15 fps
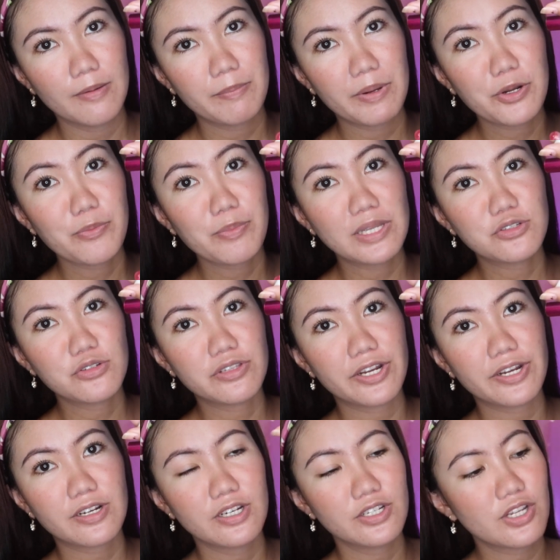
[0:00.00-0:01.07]
Pero medyo
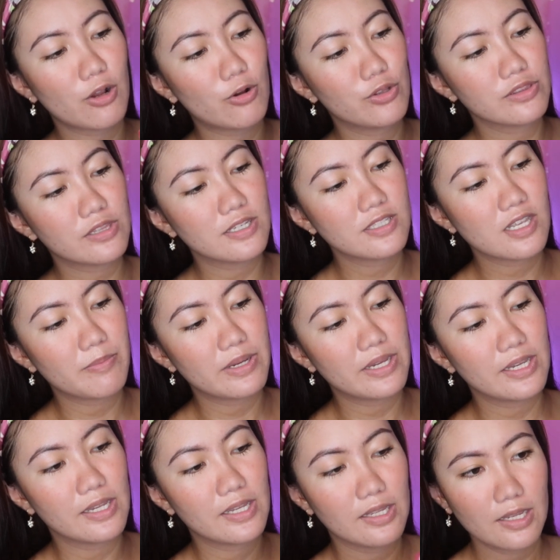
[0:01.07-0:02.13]
darker siya konti sa
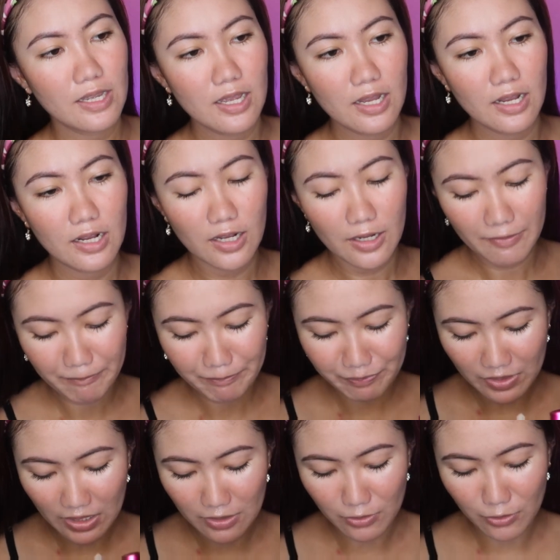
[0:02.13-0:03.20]
my
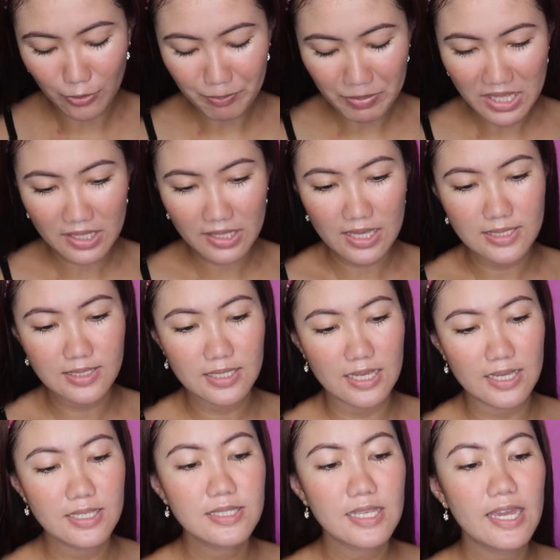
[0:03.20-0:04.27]
pink
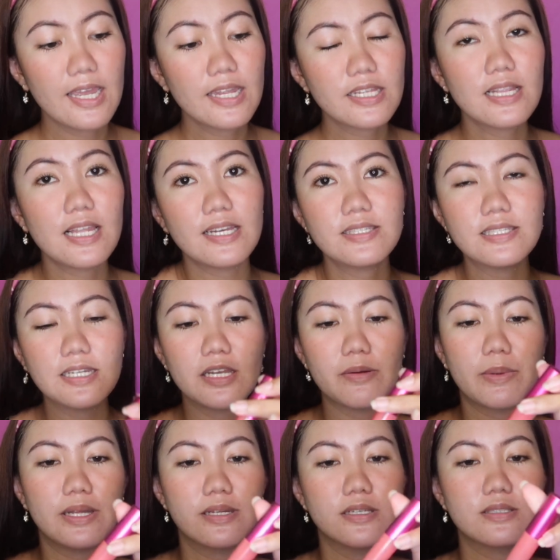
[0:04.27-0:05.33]
kisses. And elastic
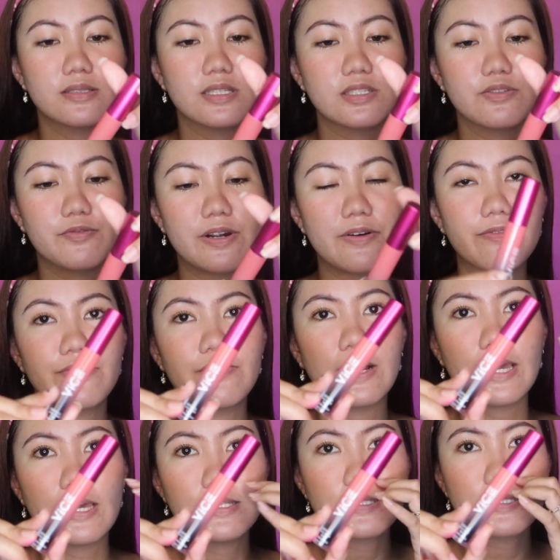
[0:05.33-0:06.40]
naman is this from
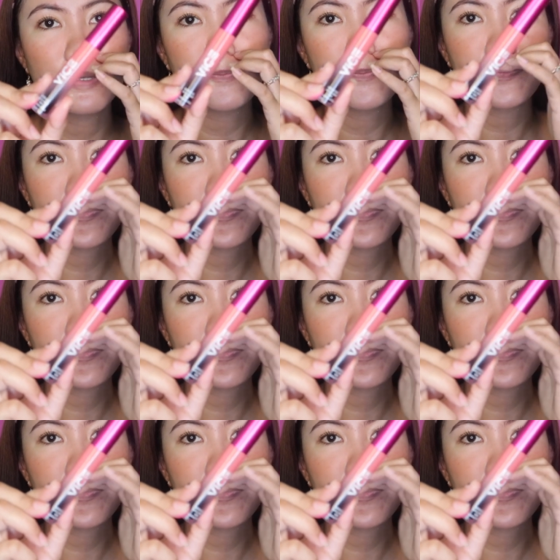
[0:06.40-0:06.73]
Vice.